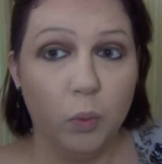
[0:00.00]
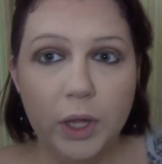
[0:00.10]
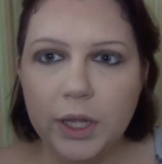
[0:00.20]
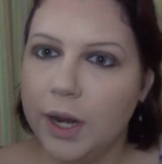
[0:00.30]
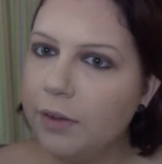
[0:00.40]

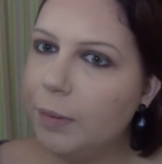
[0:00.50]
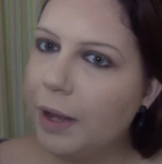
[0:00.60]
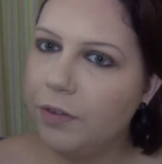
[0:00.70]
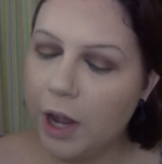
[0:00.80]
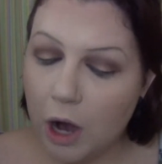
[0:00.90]
Really nice
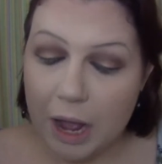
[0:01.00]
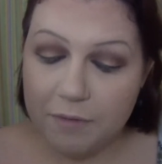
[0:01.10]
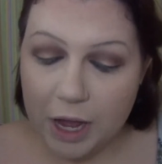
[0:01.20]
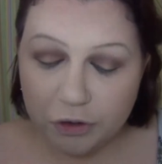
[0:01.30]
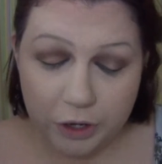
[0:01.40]
mascara.
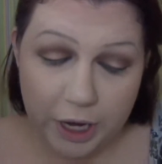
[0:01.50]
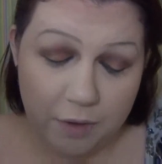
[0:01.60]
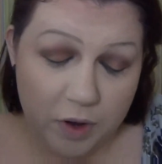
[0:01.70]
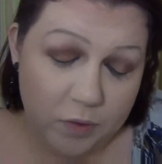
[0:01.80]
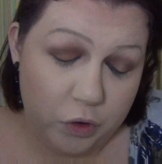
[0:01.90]

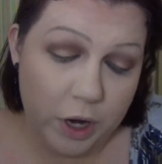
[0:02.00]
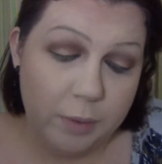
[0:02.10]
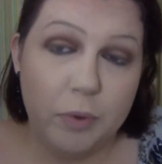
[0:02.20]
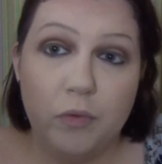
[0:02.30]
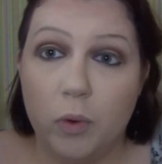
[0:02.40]
I've never tried
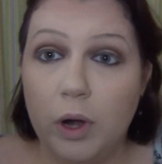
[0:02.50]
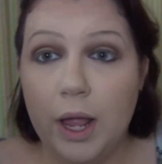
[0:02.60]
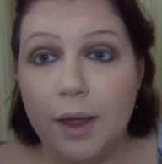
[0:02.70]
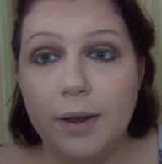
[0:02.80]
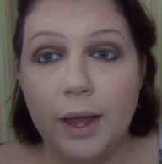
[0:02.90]
it before,
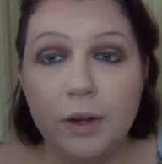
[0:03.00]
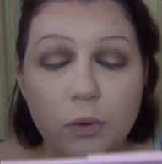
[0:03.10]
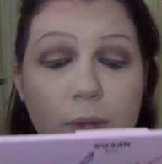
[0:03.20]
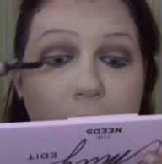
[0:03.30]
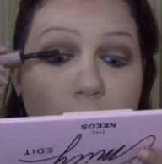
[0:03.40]
and I
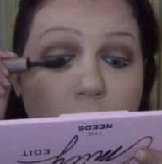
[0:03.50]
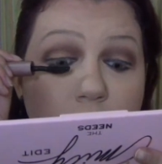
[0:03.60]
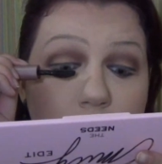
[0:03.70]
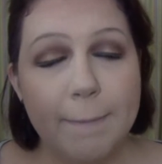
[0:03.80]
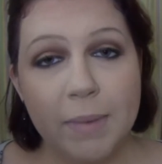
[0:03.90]
do like it.
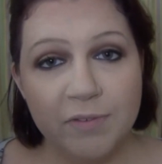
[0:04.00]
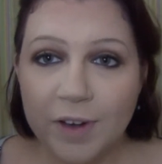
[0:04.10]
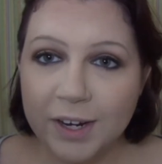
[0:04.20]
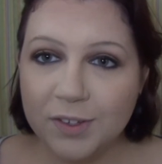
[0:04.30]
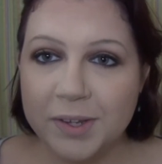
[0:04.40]
My
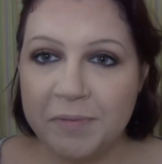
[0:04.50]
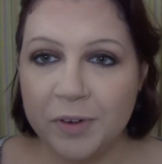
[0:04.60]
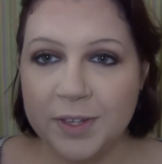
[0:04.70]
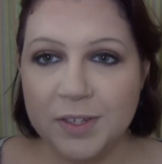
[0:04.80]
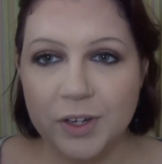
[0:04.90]
final step
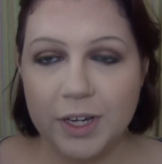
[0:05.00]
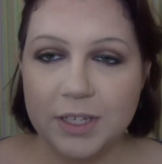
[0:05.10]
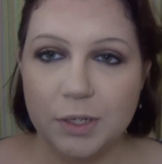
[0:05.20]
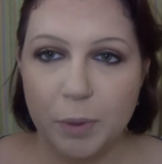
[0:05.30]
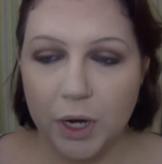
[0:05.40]
for this look
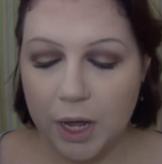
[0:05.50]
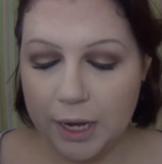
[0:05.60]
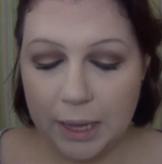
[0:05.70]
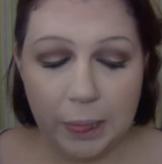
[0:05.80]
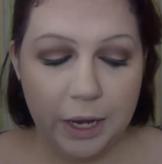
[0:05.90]
is to put
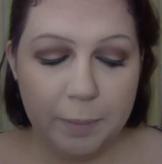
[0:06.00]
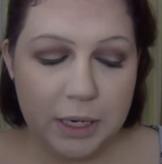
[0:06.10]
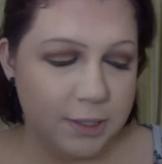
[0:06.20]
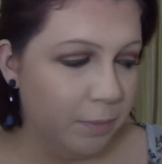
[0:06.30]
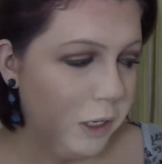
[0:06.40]
on a little
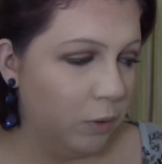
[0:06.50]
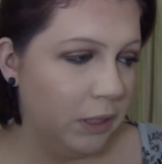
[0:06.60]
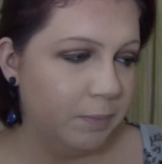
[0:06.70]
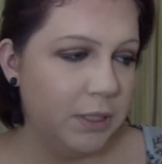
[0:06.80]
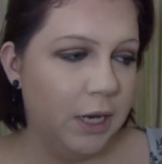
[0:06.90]
bit of some
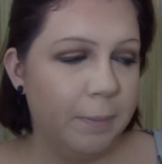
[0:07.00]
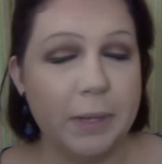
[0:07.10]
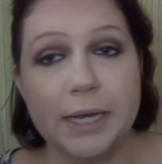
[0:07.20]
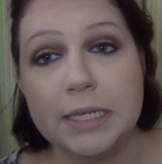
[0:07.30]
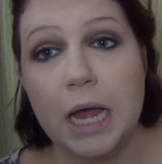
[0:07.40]
liquid lipstick,
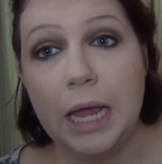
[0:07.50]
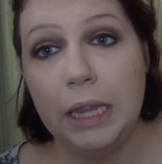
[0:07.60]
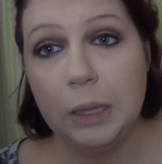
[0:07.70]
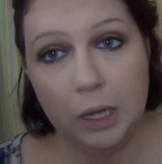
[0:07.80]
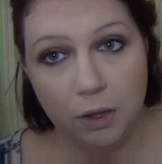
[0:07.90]
because
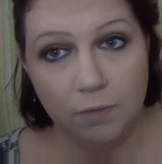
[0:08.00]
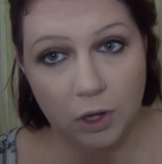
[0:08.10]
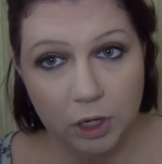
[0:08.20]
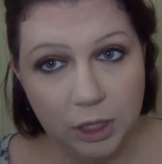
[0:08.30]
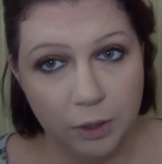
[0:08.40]
I love
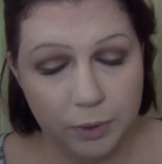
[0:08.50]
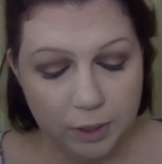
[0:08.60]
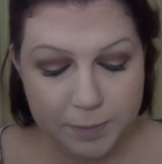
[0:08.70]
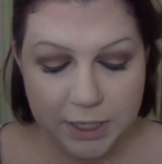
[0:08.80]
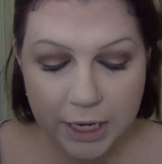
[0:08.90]
a good liquid
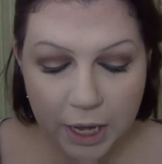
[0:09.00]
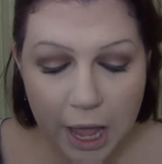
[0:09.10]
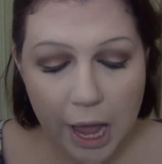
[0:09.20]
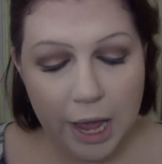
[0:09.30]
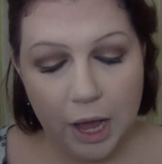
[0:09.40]
lipstick.
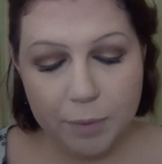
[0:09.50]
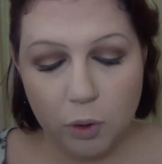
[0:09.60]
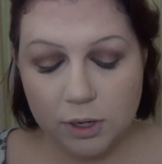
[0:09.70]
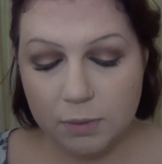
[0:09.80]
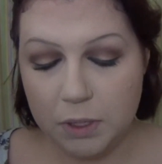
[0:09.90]
And I'm
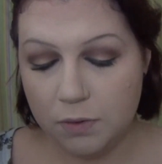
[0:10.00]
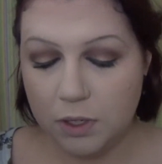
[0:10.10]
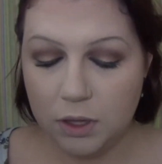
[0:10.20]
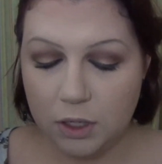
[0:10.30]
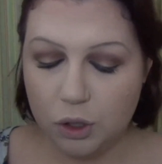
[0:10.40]
going to be
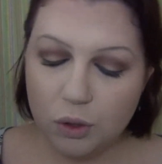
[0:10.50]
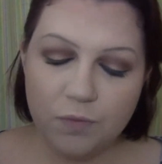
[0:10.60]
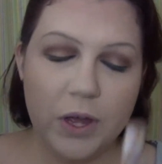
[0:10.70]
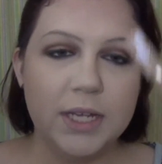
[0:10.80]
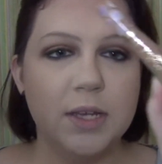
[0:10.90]
using the Too
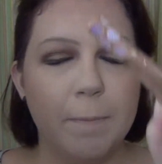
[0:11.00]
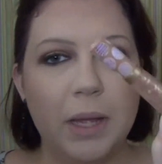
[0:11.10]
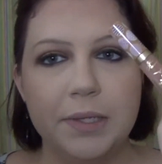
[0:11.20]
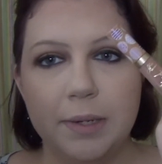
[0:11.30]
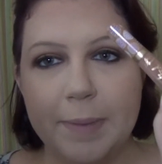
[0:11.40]
Faced
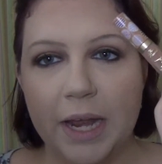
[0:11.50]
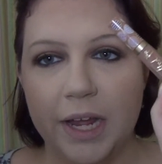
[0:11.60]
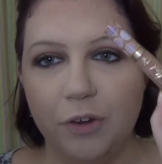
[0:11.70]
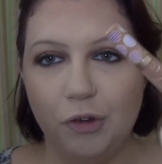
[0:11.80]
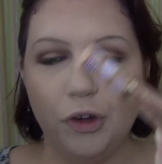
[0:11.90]
Melted
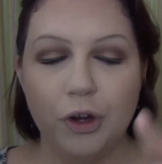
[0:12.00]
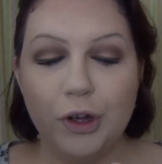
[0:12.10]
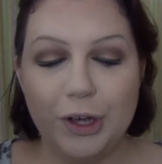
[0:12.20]
Matte and Sugar